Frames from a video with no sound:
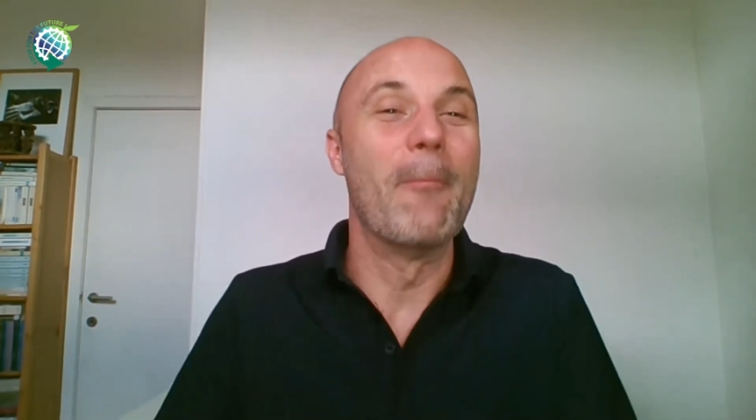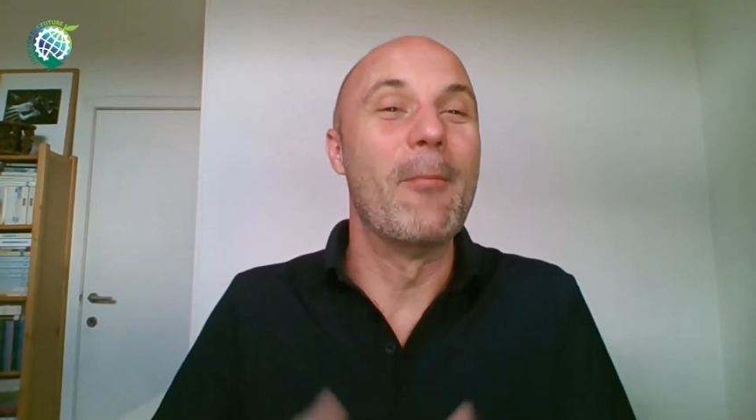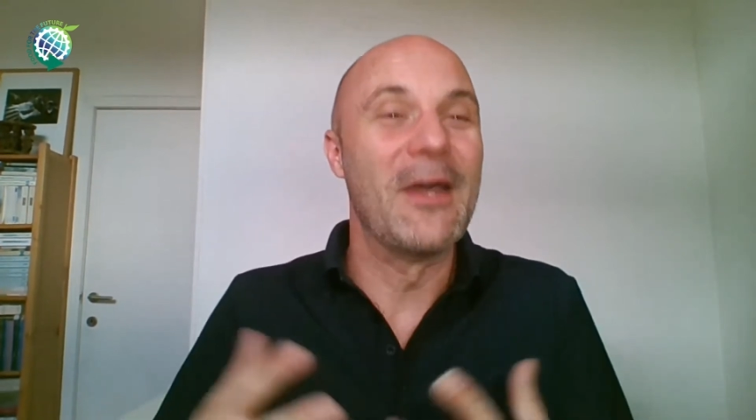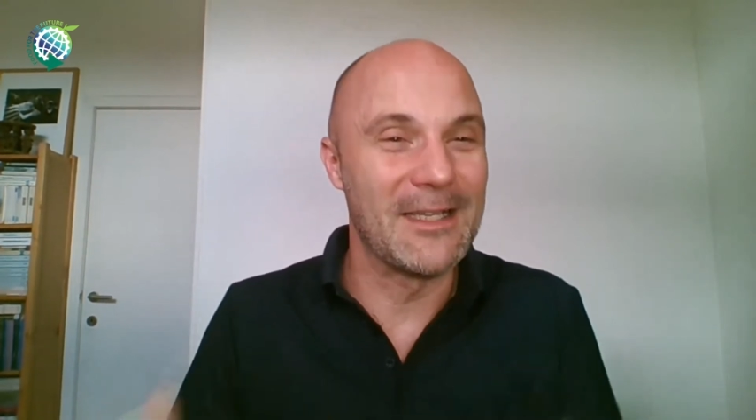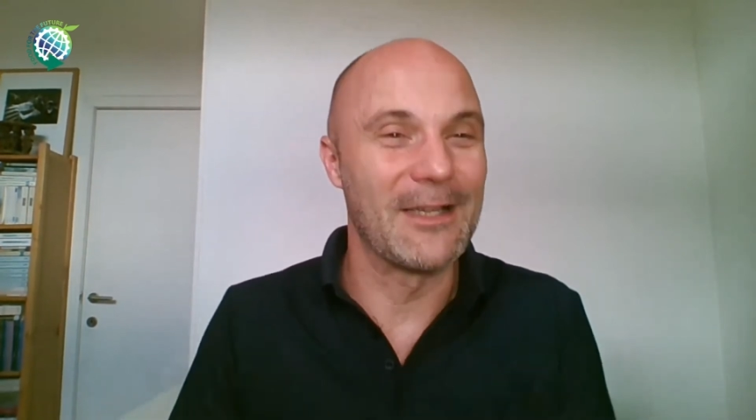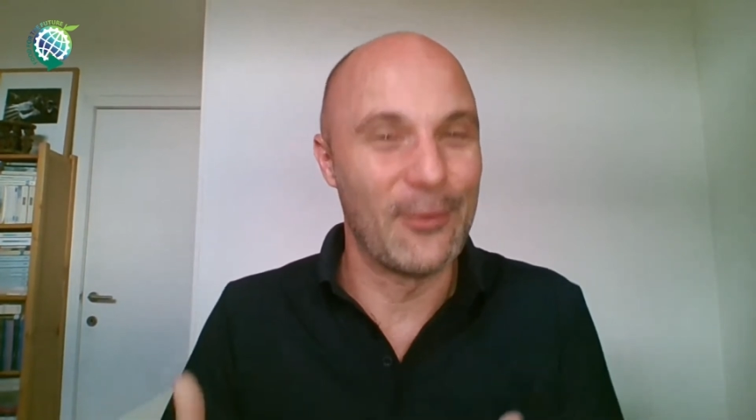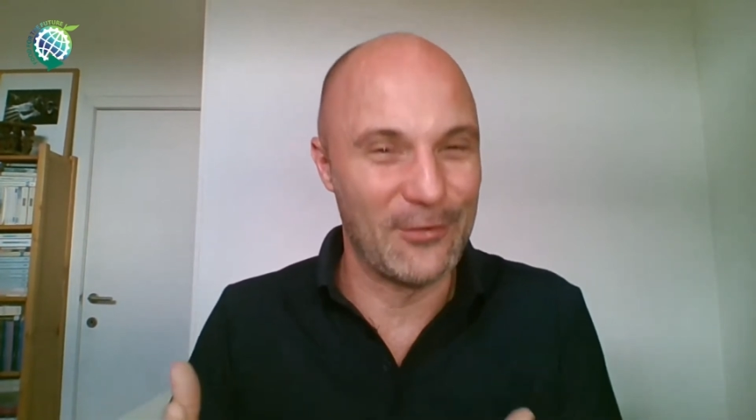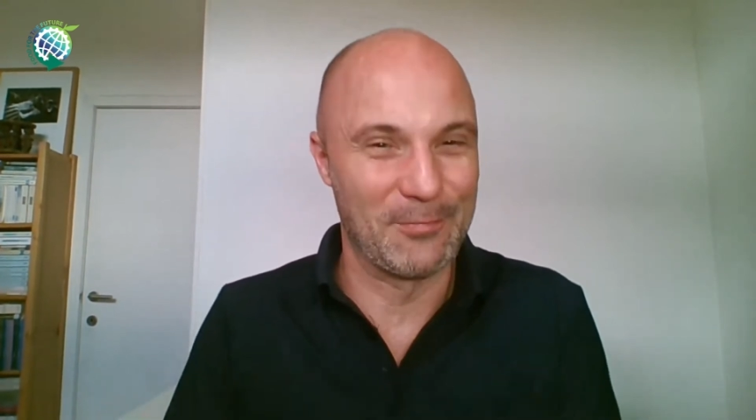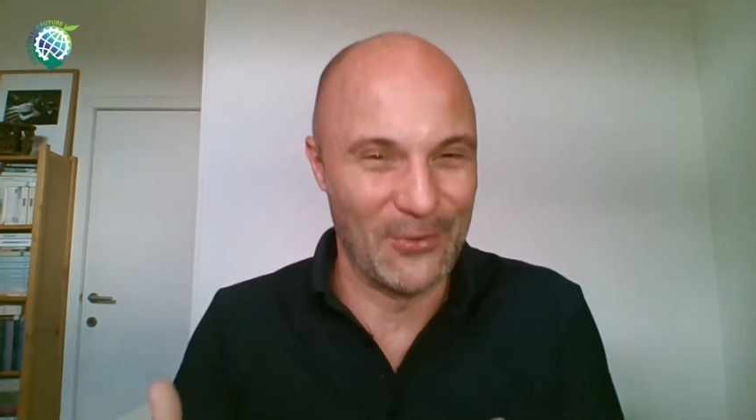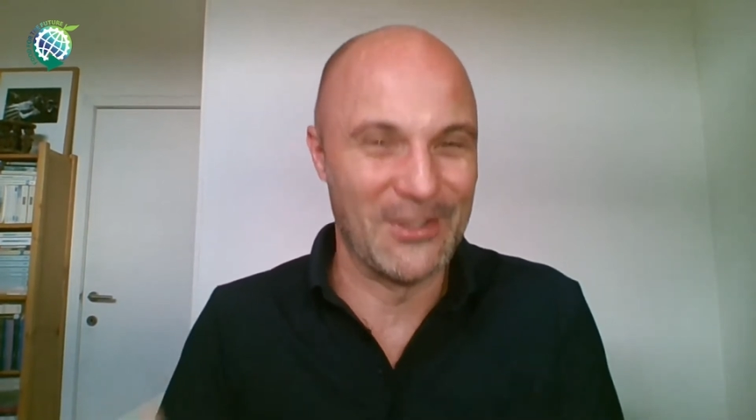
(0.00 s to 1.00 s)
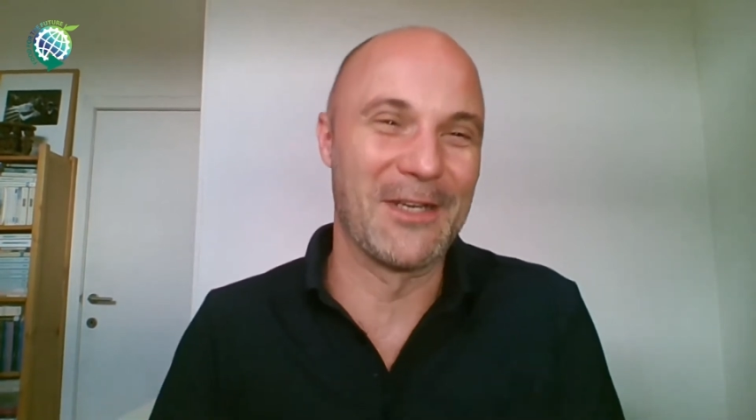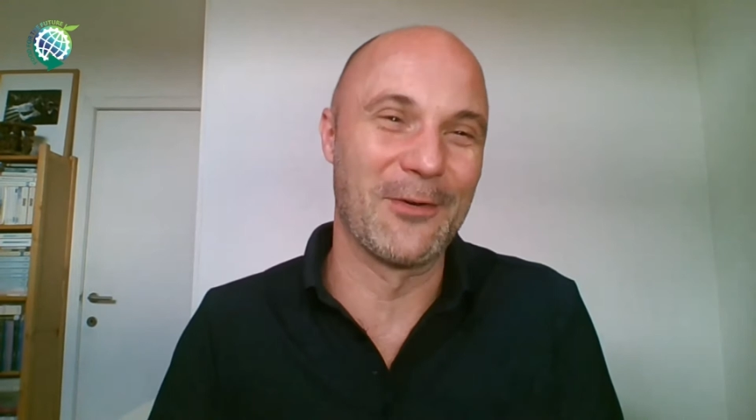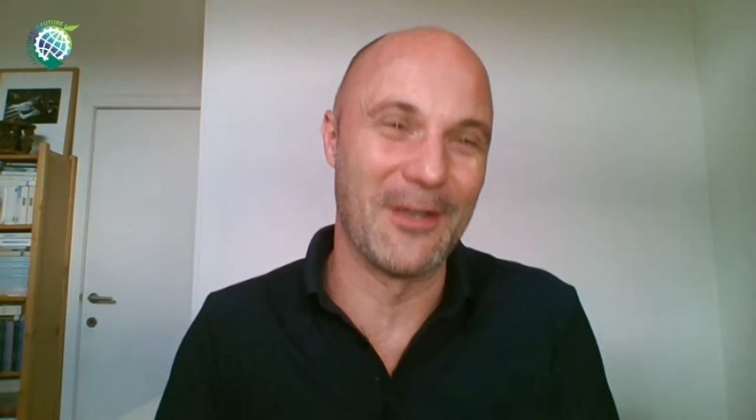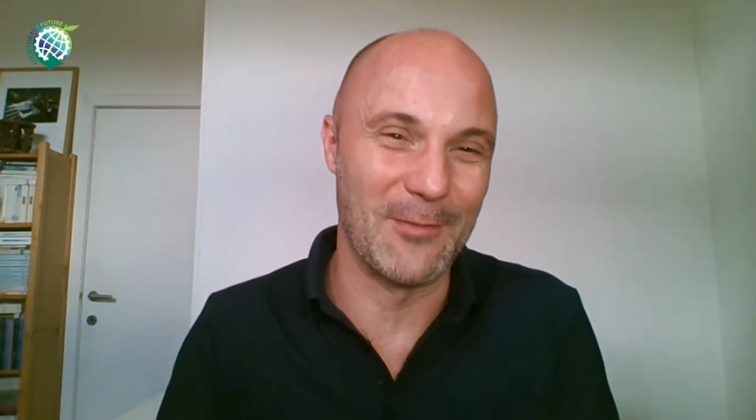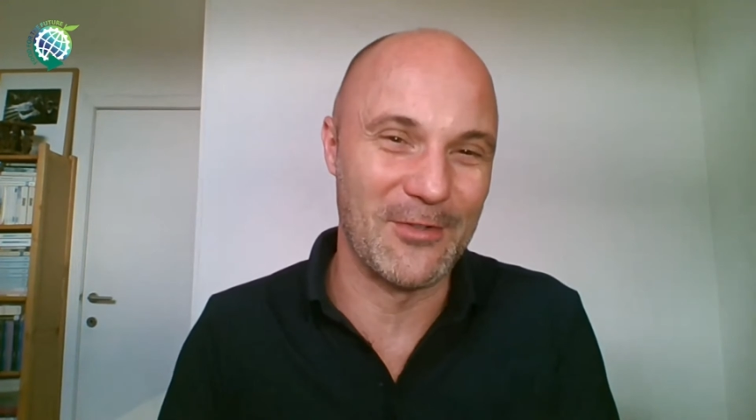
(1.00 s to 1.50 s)
but it looks pretty
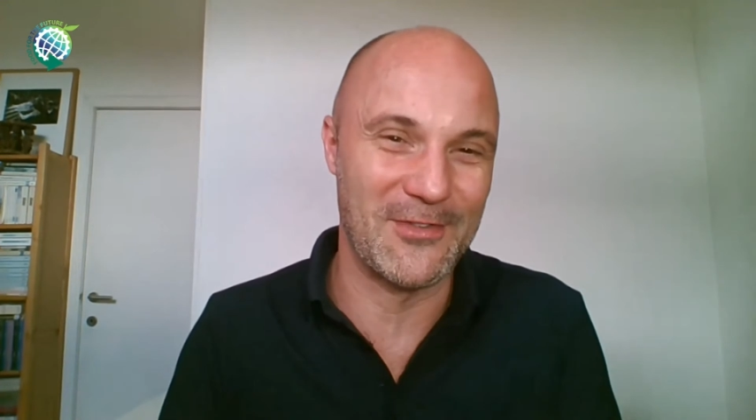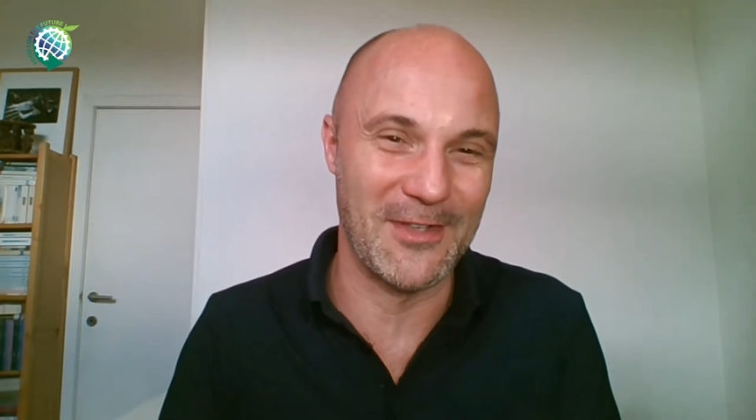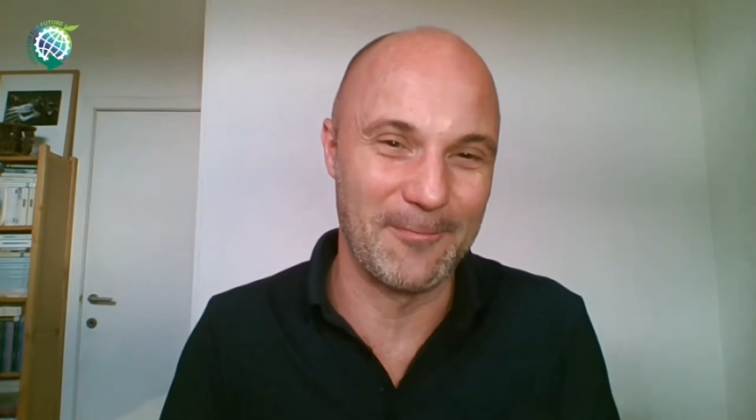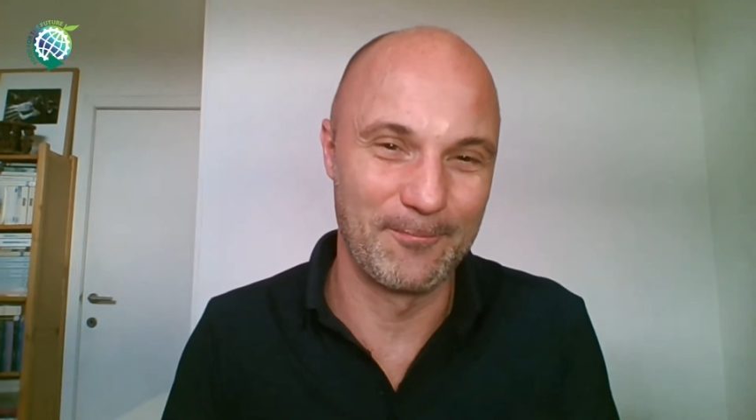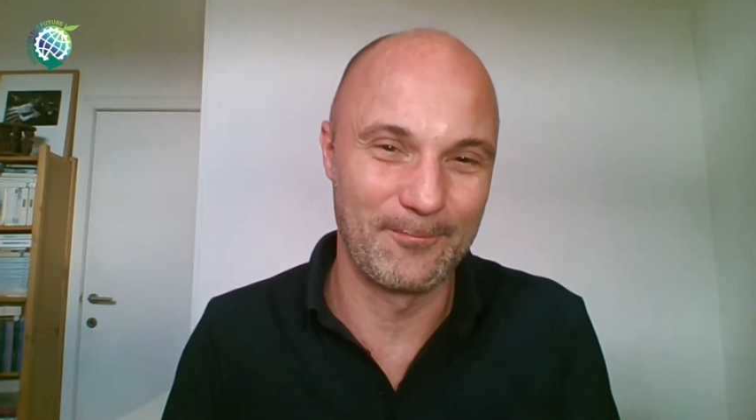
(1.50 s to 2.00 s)
good, I must say.